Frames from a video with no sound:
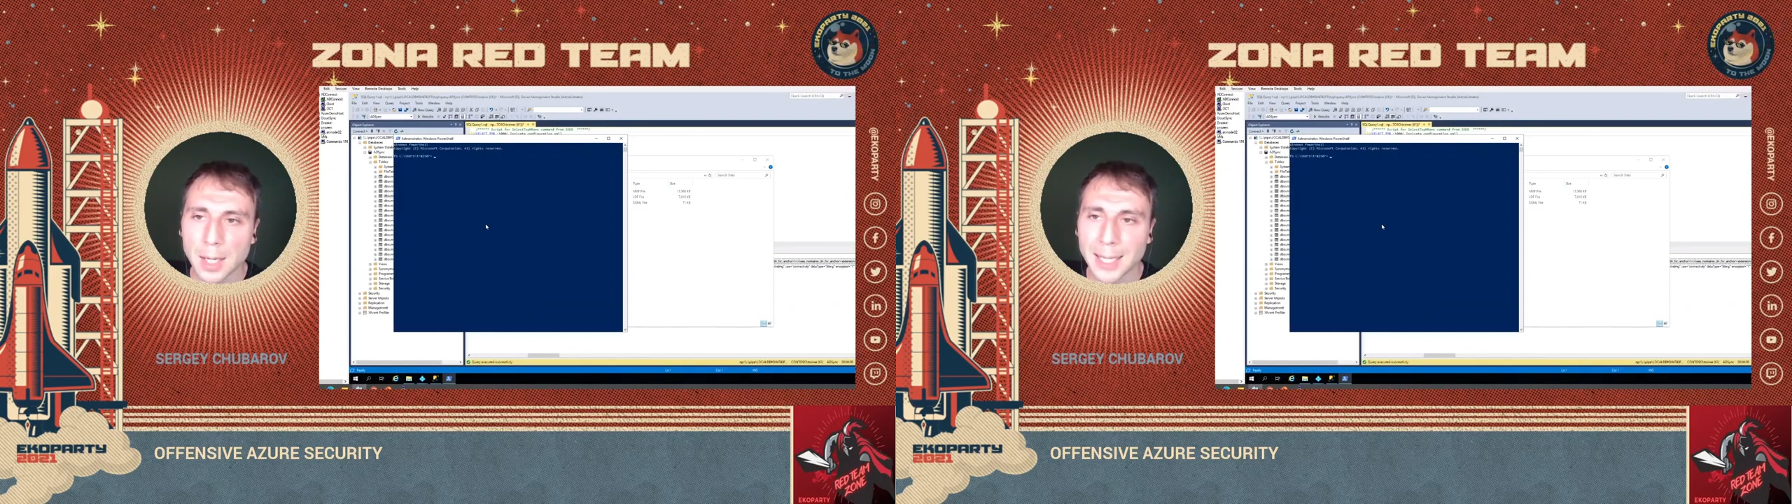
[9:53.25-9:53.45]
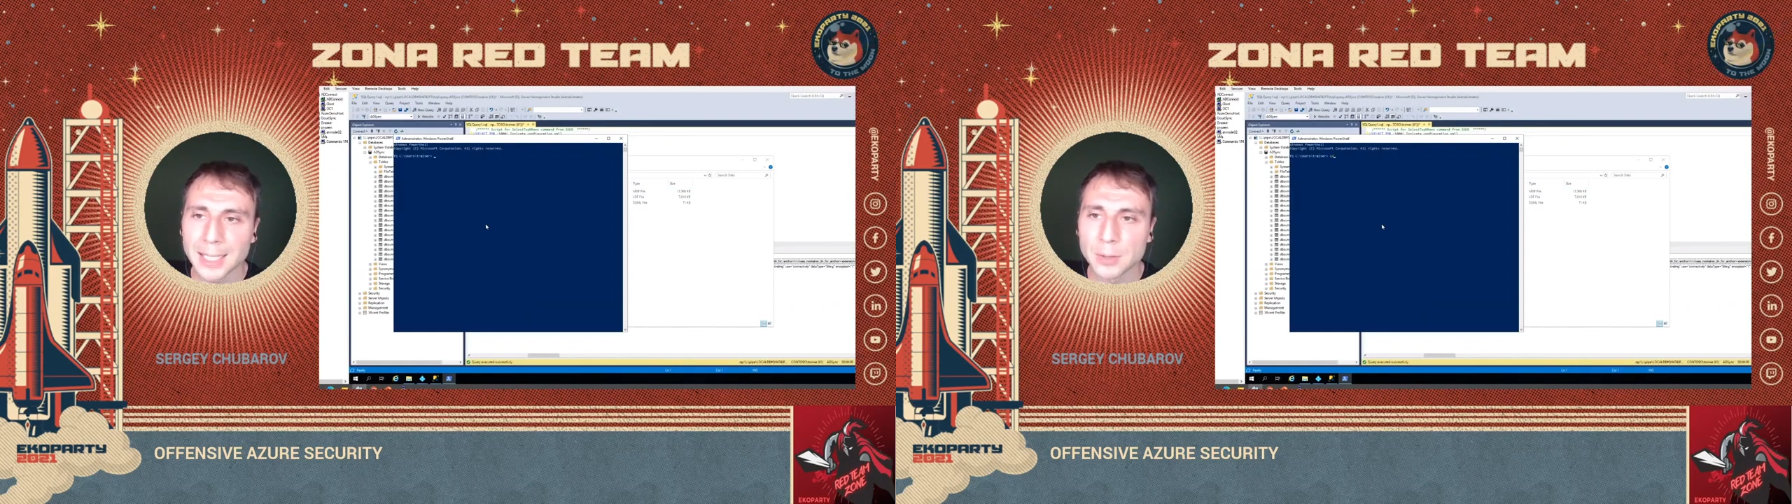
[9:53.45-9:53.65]

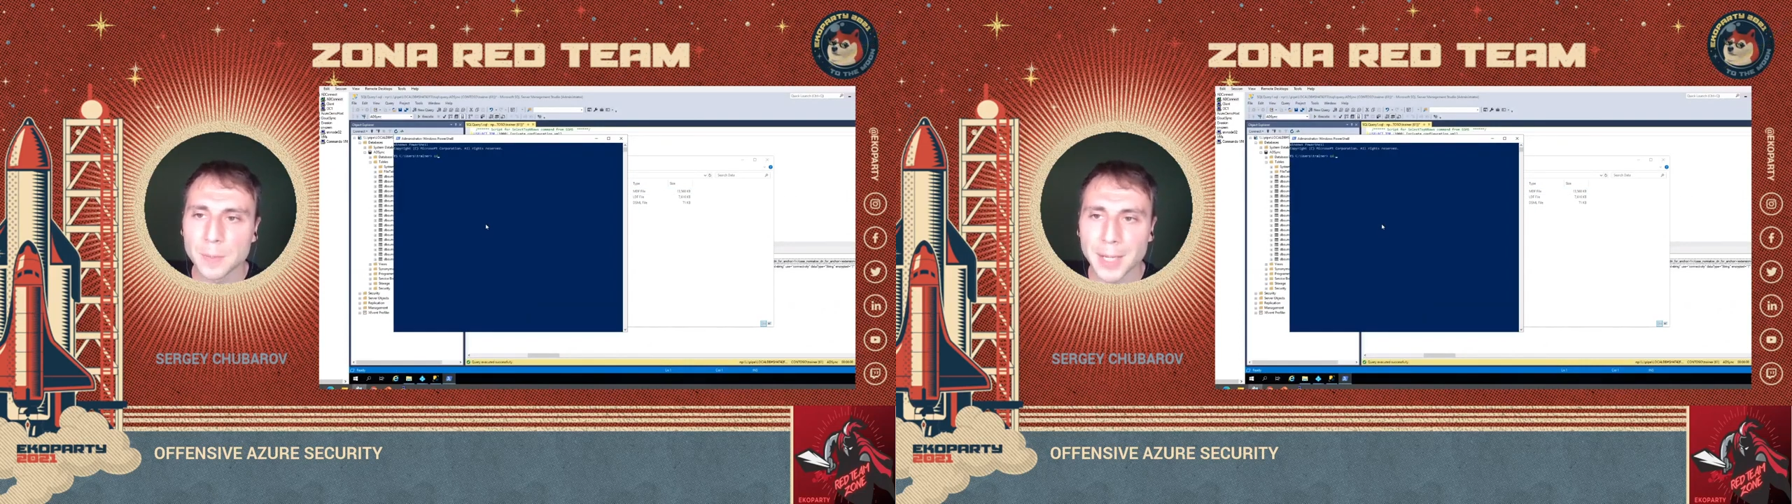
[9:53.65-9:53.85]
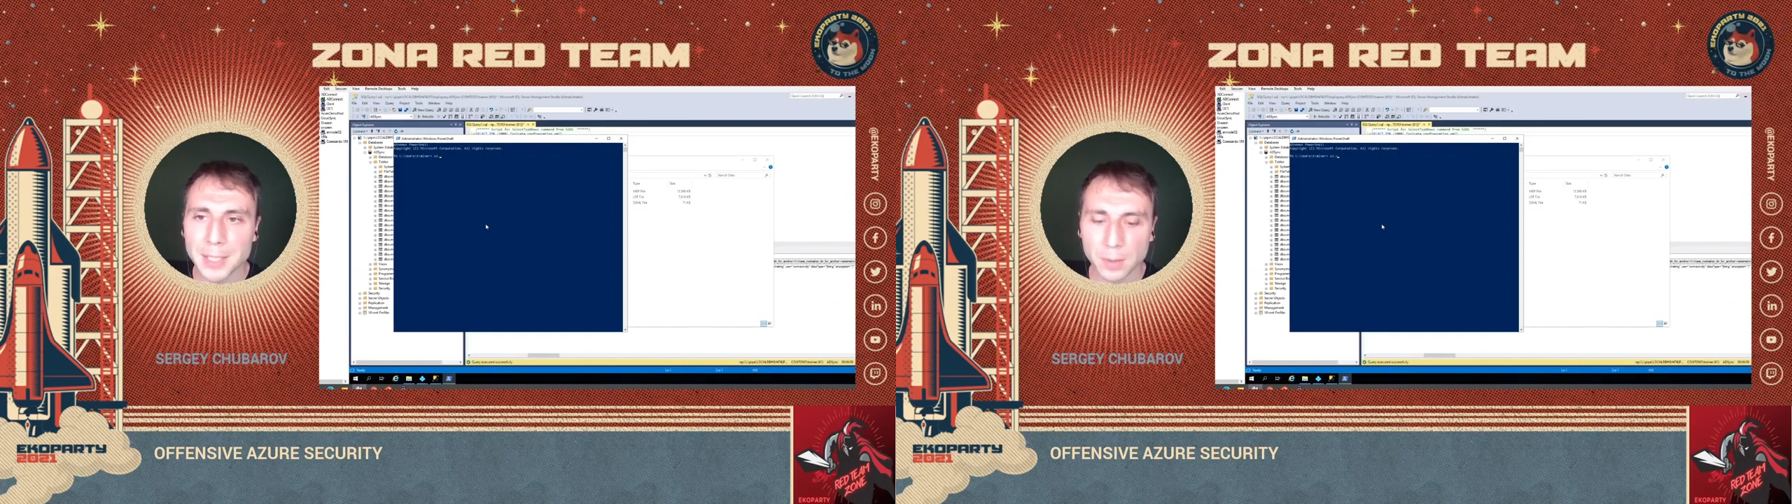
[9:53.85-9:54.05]
I can do it
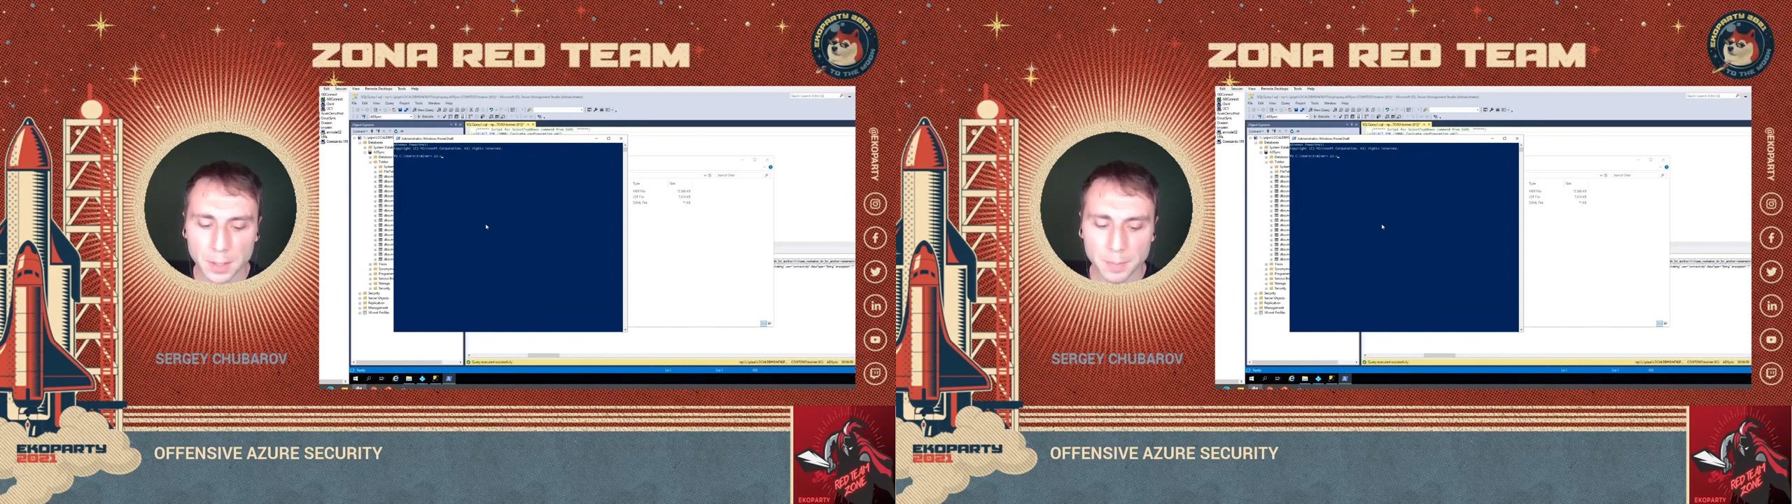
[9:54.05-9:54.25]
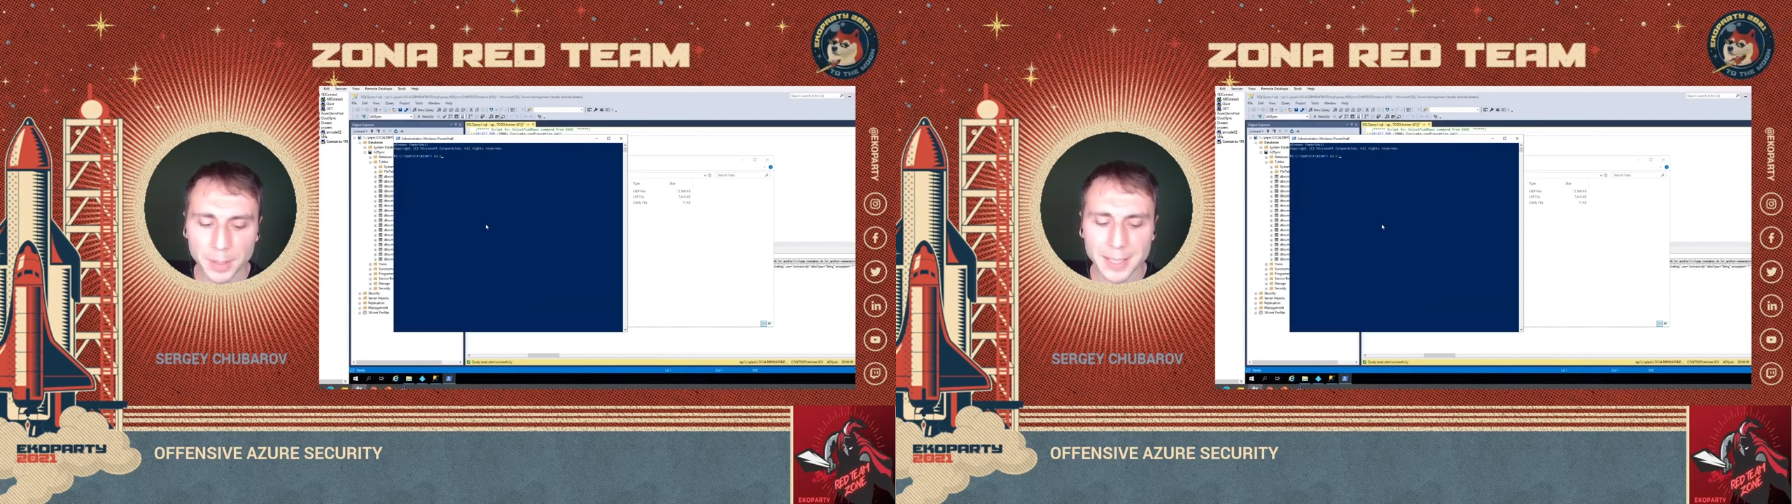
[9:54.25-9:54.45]

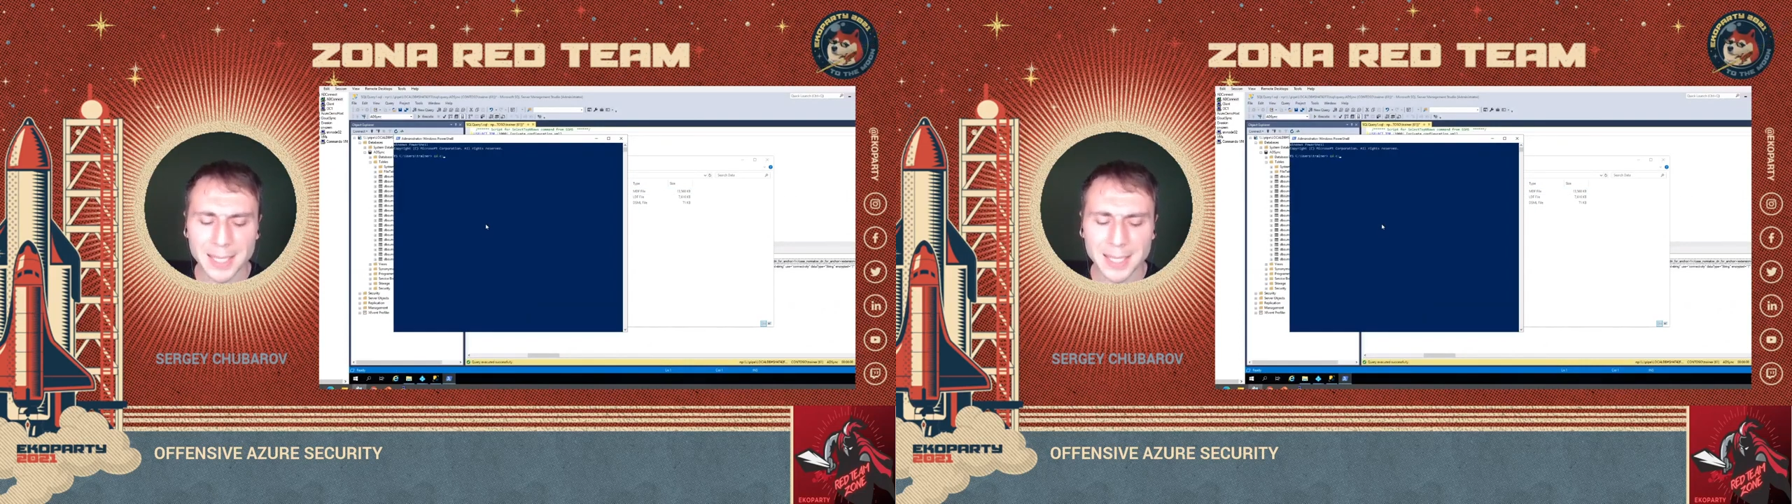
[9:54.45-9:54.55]
manually, but